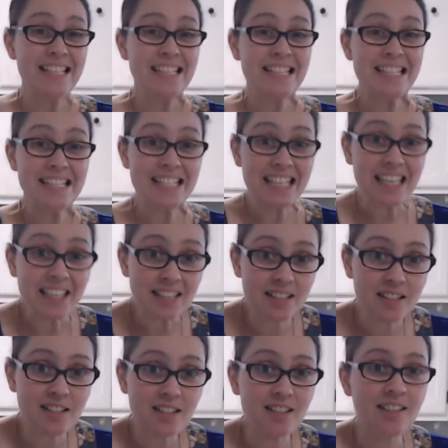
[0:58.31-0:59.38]

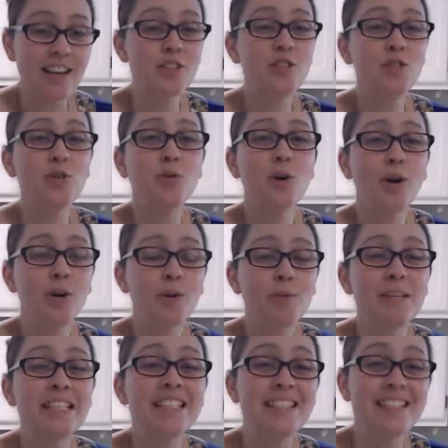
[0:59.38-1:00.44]
6, yes, you heard
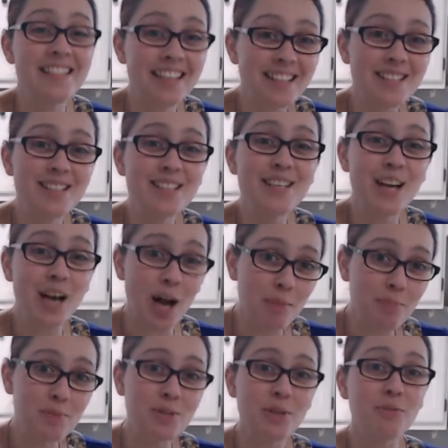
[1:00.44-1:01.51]
me, 6
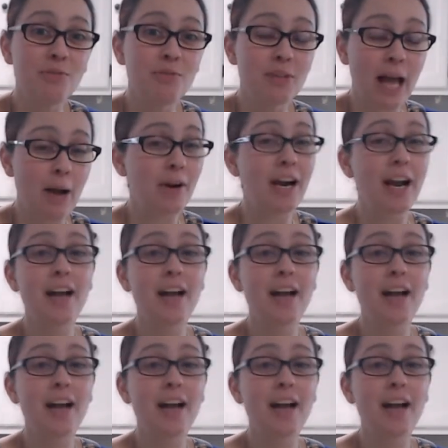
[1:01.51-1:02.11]
cups of flour.